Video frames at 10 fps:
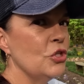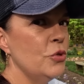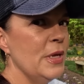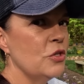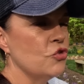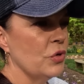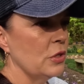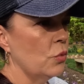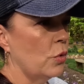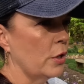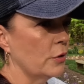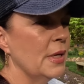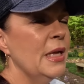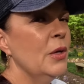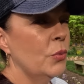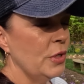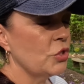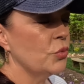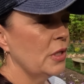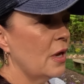tubing to drink the water when
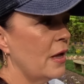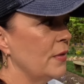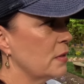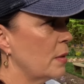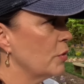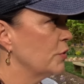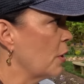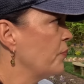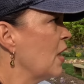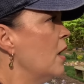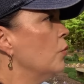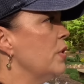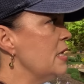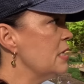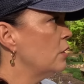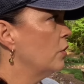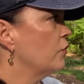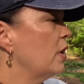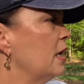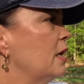it's really hot in the summer. So we did
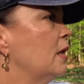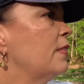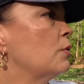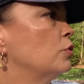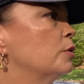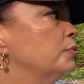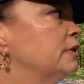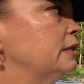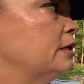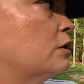overhead that will completely